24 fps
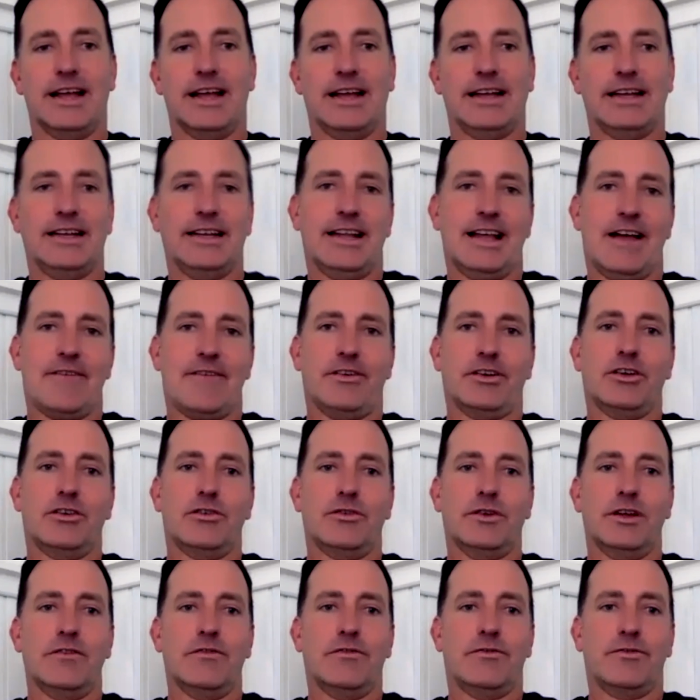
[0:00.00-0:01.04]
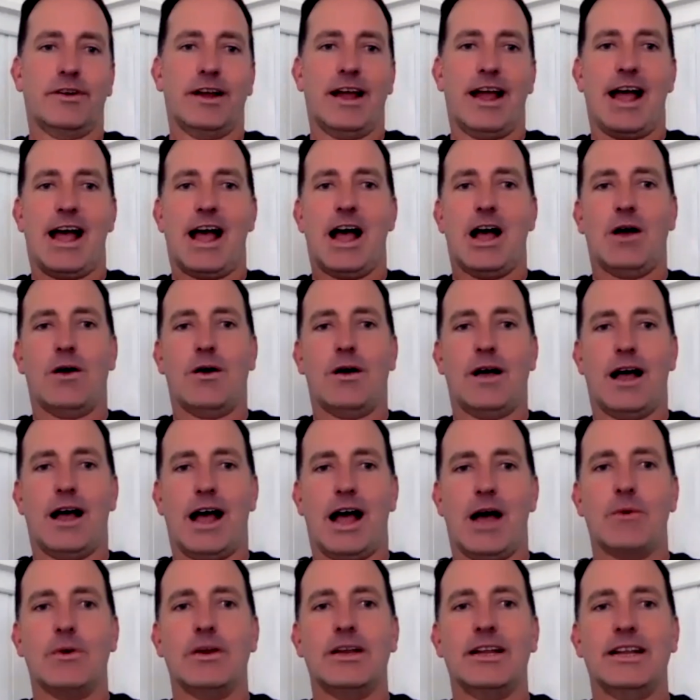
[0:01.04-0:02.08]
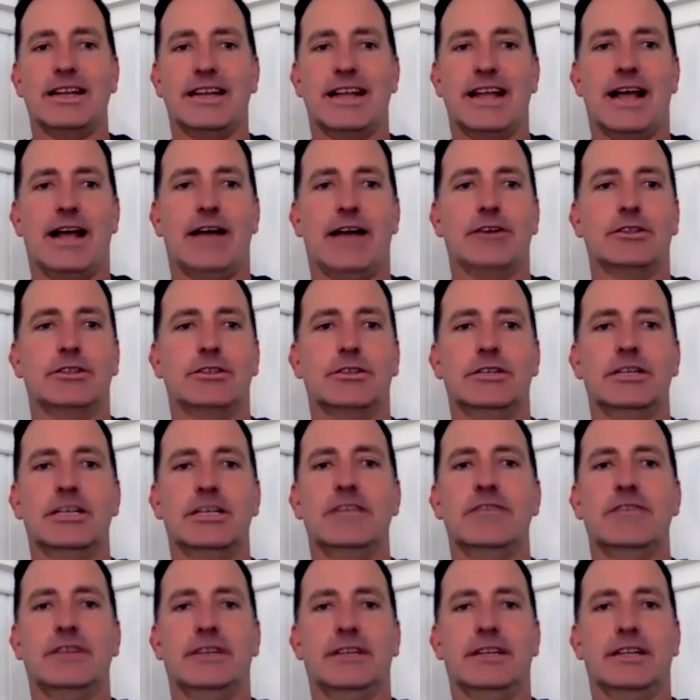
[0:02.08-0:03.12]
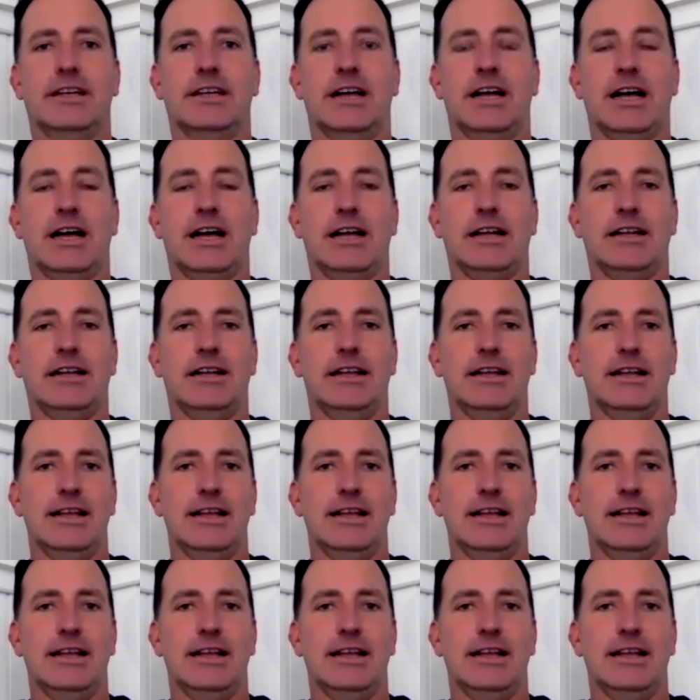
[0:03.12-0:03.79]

I didn't have a grid for how I would encounter even God,